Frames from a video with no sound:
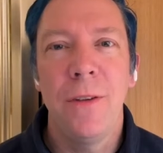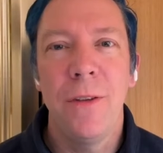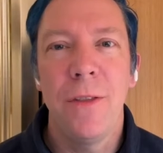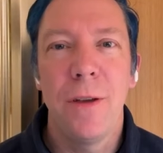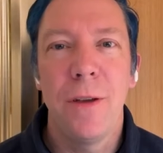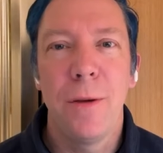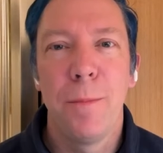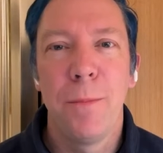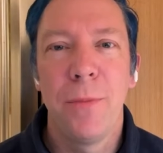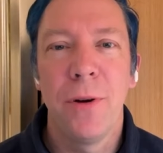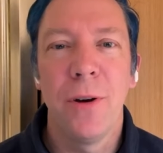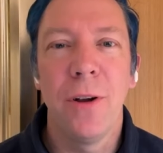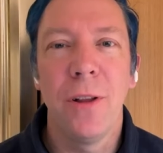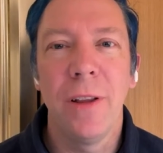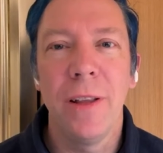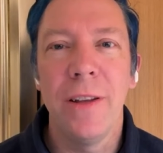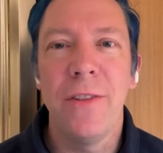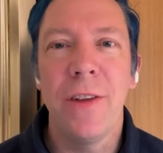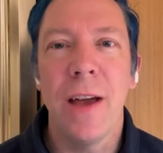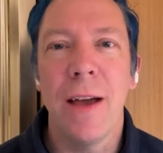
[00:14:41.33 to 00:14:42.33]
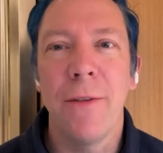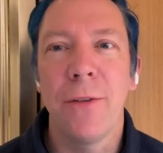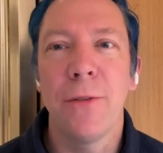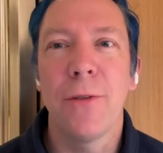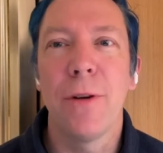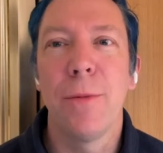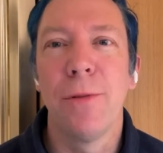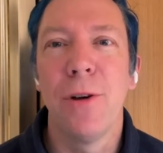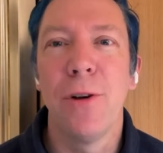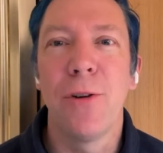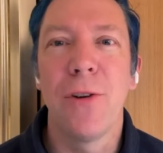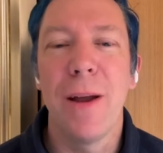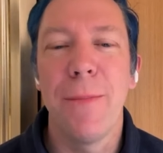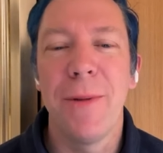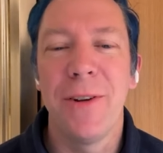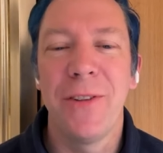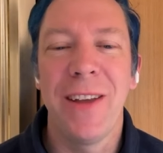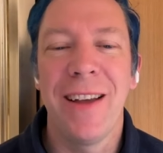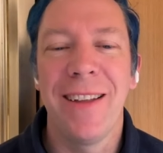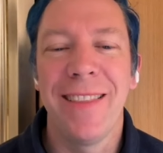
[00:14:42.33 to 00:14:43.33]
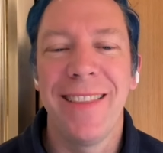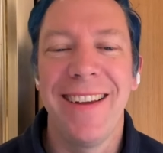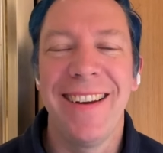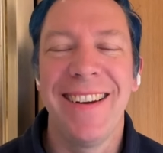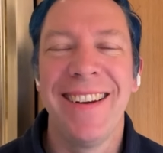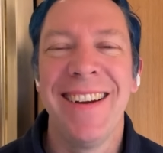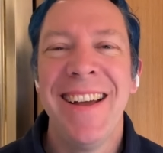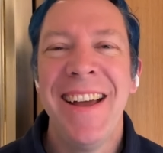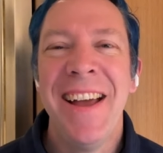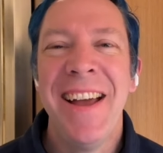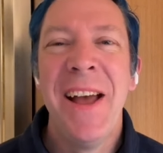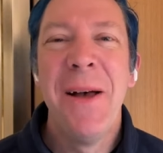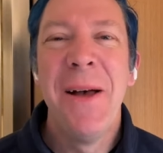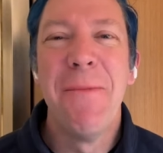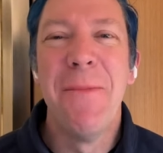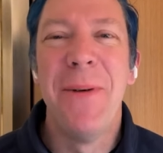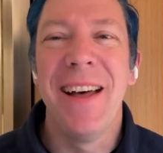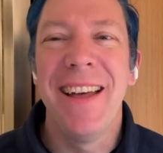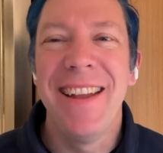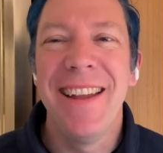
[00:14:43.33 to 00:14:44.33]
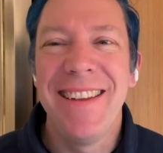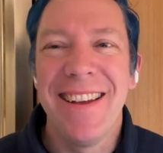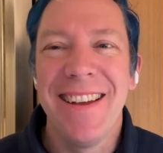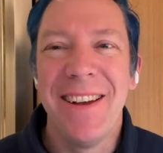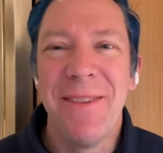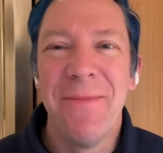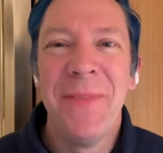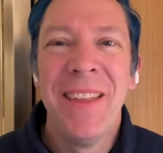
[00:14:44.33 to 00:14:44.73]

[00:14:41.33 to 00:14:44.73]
to the Perl and JavaScript programmers out there. But um,